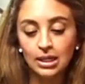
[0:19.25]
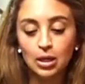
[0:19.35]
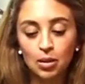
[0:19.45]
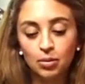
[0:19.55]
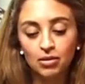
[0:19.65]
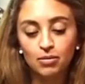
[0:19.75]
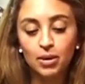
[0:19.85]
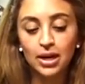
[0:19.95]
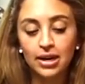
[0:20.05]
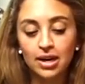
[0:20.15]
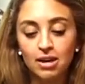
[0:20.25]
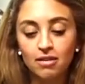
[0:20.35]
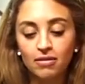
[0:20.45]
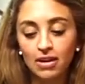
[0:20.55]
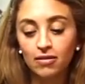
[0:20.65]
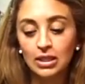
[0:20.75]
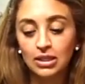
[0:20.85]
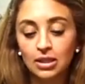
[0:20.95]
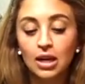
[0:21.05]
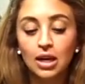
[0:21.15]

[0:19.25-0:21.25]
couple of my favorite